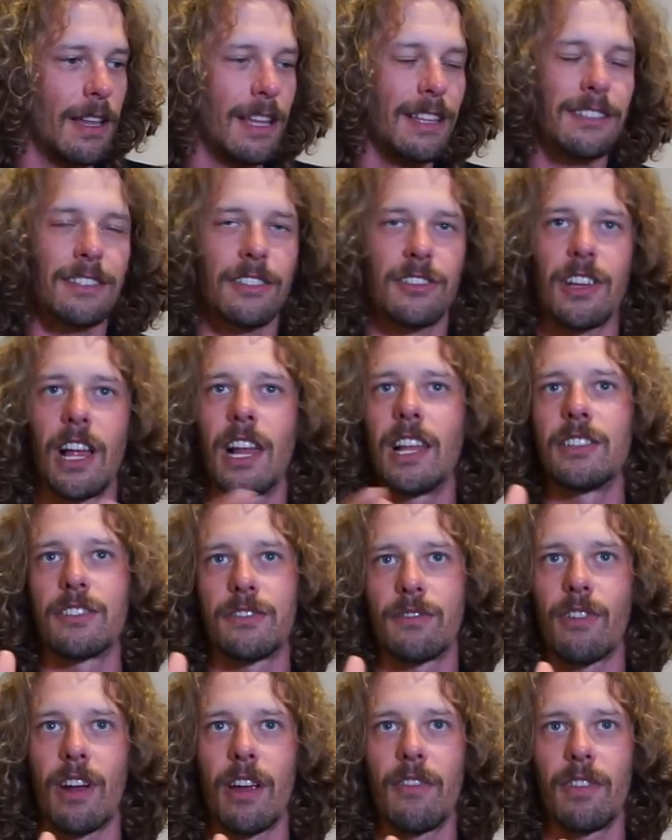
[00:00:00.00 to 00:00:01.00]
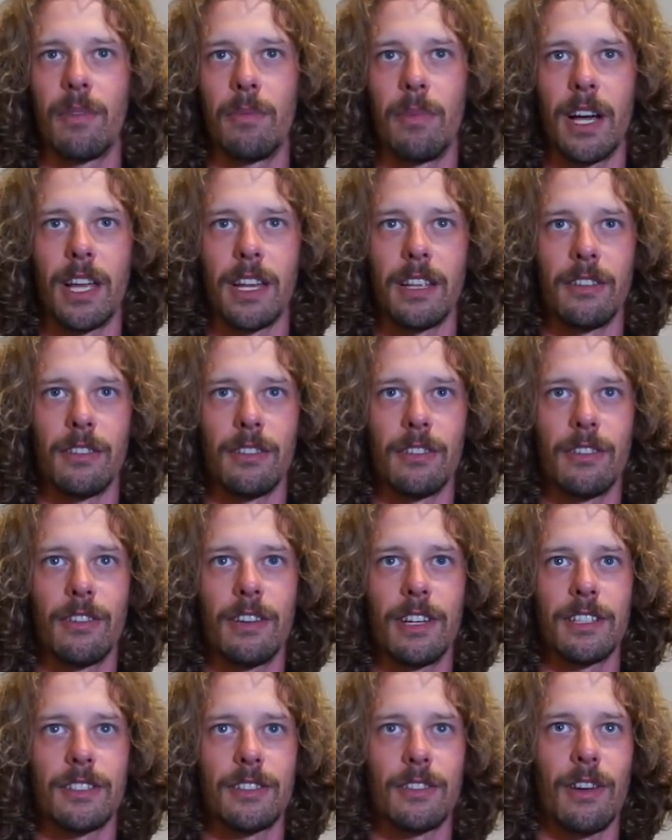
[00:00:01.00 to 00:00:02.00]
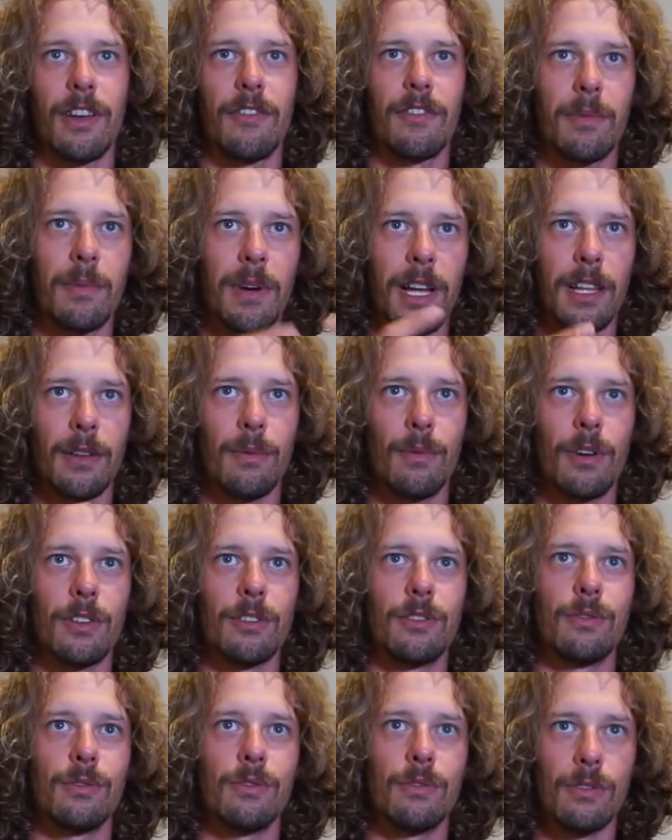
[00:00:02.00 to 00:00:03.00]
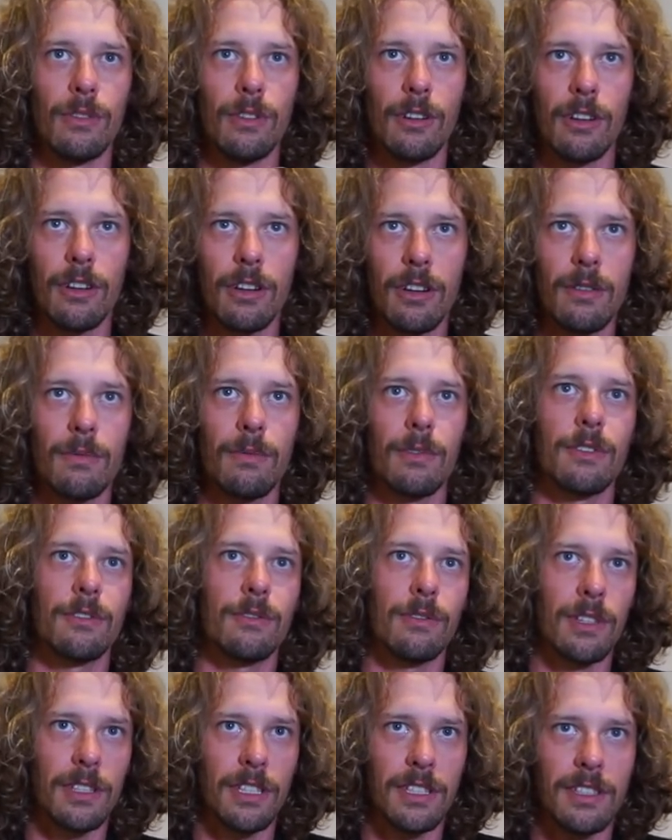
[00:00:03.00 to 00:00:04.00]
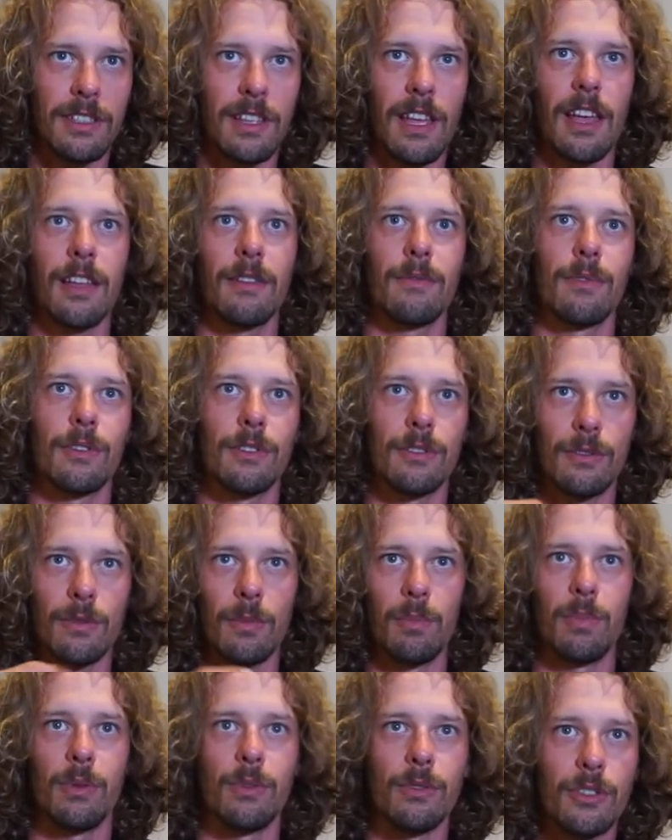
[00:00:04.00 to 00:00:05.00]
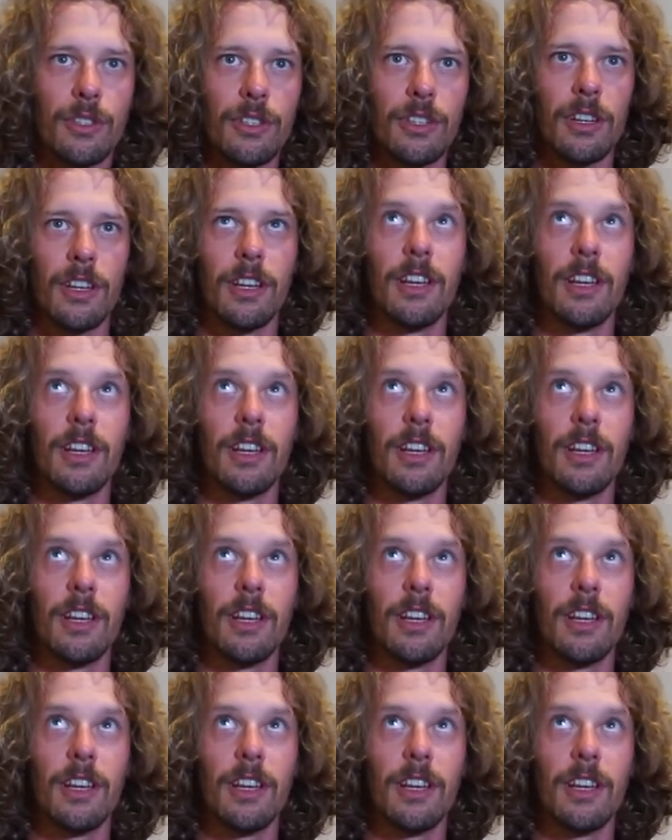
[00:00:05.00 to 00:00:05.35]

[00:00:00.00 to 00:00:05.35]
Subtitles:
It's a challenge for everybody, you know, so everybody want to learn, want to understand, want to push